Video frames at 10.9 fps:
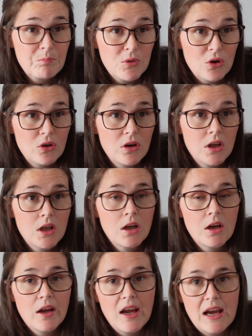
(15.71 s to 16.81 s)
but
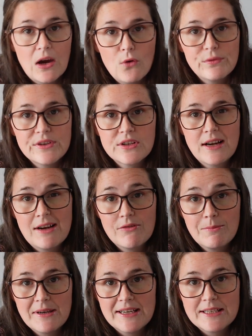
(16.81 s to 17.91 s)
hopefully it's going to have the
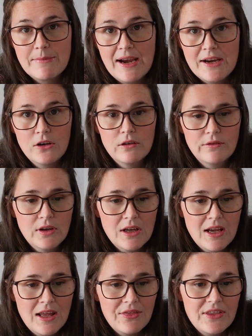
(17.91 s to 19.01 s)
biggest payoff.
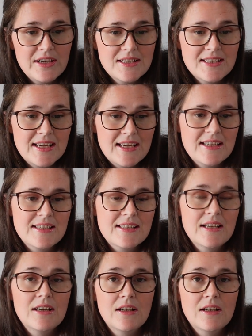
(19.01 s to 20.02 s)
This is